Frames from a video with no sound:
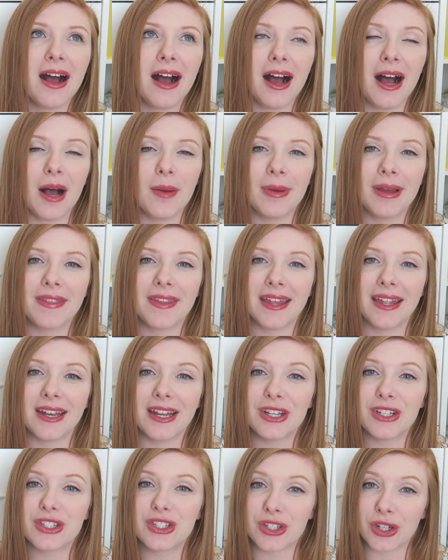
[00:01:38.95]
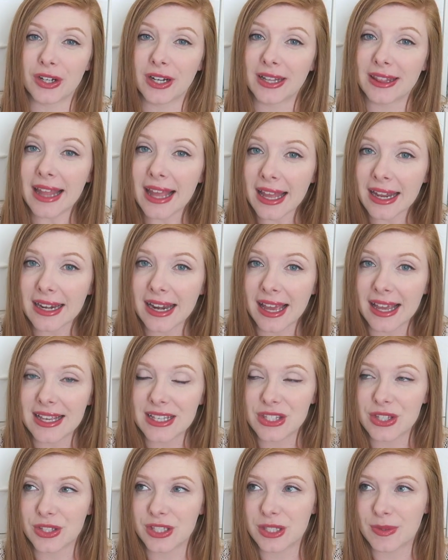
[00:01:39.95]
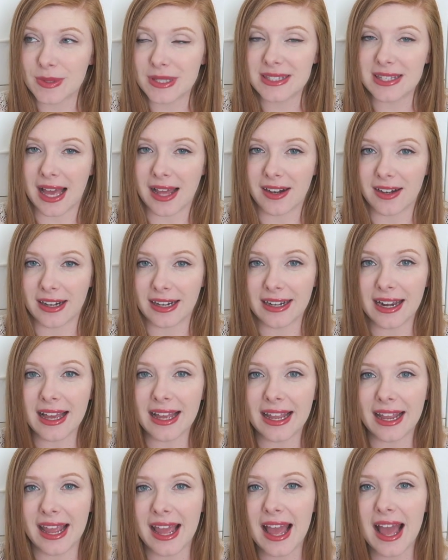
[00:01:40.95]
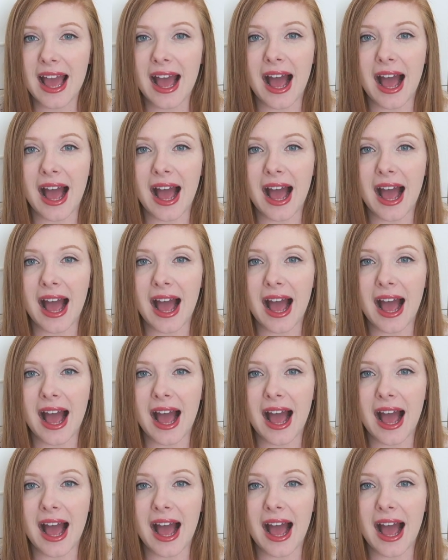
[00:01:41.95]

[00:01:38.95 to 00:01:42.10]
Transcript: Um, and then during that night, so this was Saturday night,